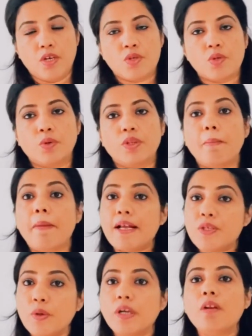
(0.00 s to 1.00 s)
So the
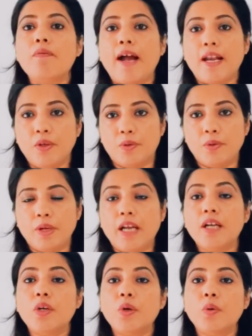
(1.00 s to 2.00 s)
maturity value
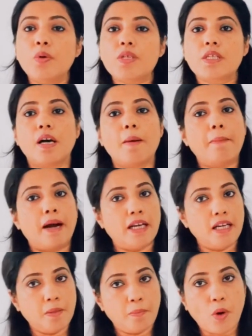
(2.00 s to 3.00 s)
includes the
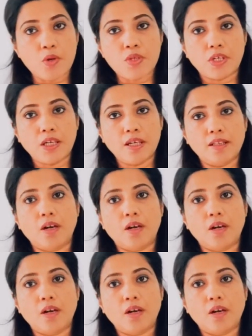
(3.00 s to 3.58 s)
money deposited,